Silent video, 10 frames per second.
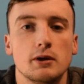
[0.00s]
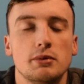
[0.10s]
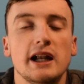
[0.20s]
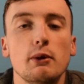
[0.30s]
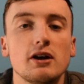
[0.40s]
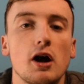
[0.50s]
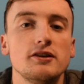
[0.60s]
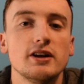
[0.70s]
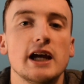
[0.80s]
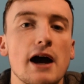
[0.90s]
But anyway guys,
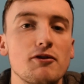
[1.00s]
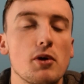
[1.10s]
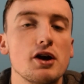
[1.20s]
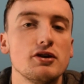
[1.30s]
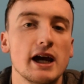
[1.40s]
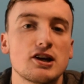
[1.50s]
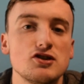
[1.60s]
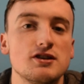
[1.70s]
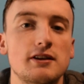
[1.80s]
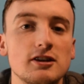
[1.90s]
there you have it, my
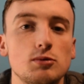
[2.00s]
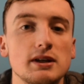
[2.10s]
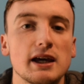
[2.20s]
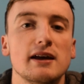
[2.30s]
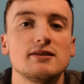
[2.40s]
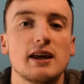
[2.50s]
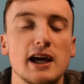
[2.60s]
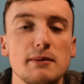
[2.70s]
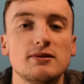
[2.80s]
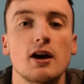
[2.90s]
reaction to this weekend's
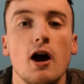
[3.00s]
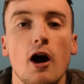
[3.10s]
games.